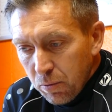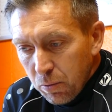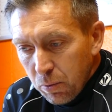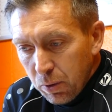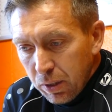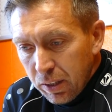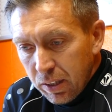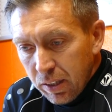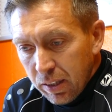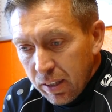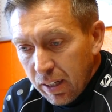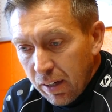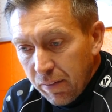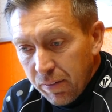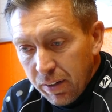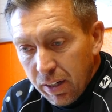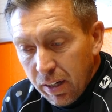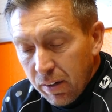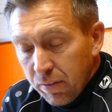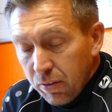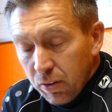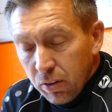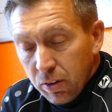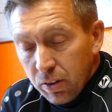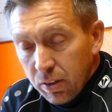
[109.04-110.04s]
we didn't have
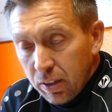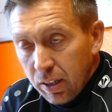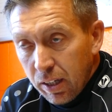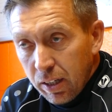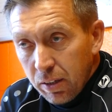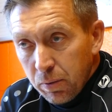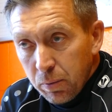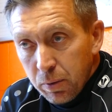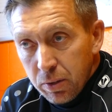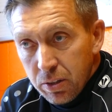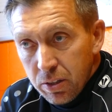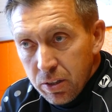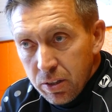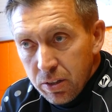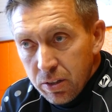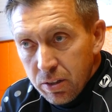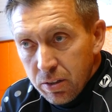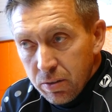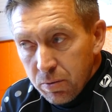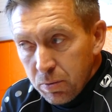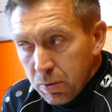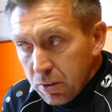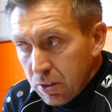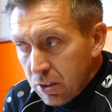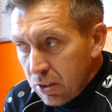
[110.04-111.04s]
enough on the day, which
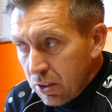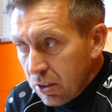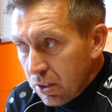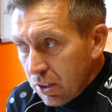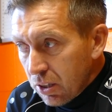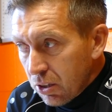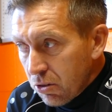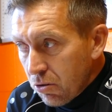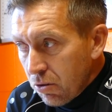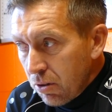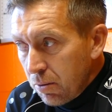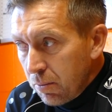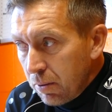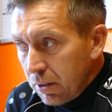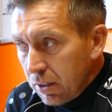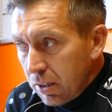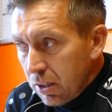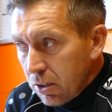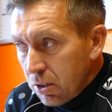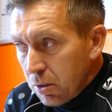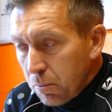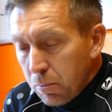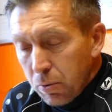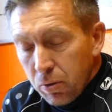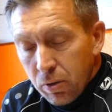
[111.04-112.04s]
is extremely
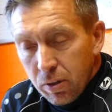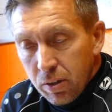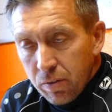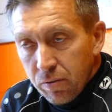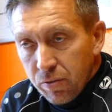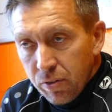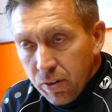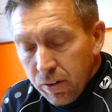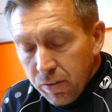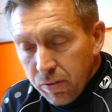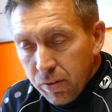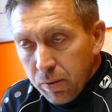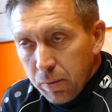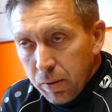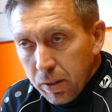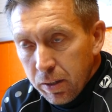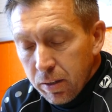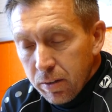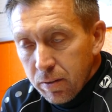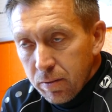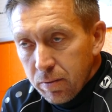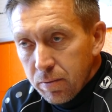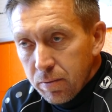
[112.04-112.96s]
disappointing for everyone.